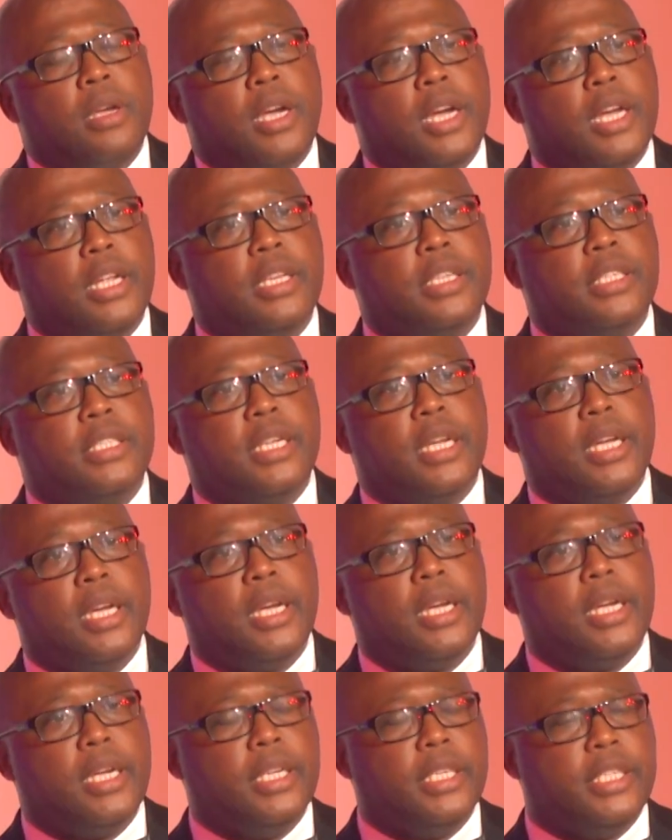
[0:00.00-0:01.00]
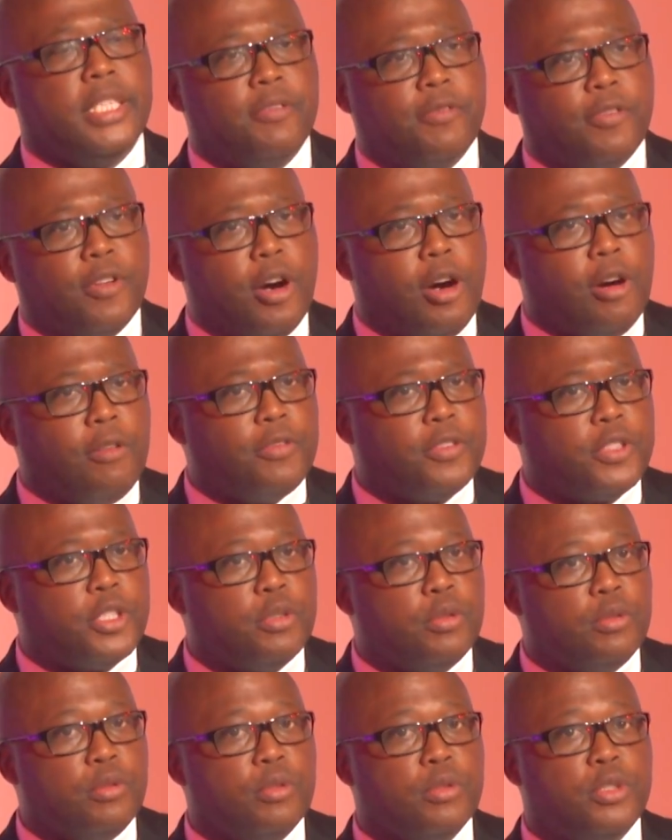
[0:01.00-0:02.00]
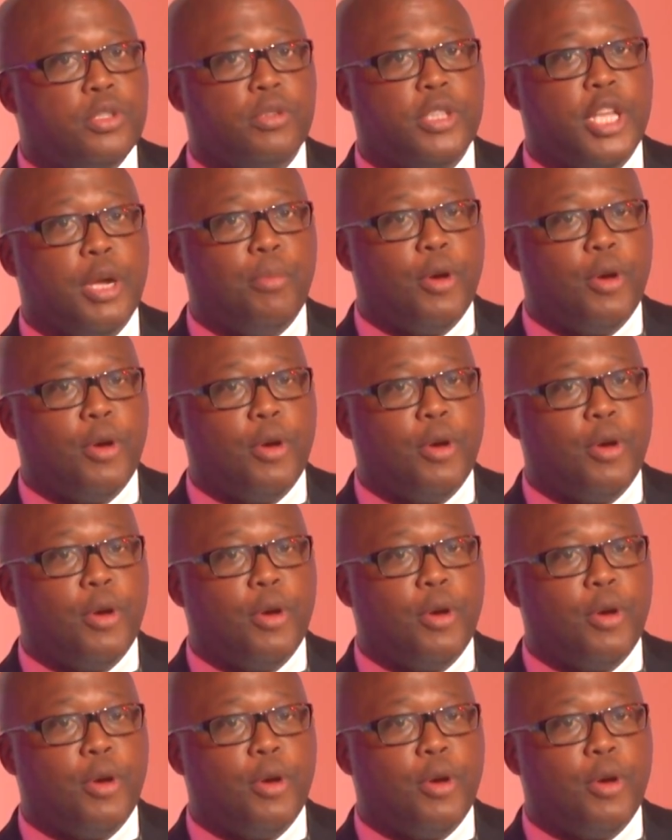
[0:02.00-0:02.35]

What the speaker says: And it evolved to the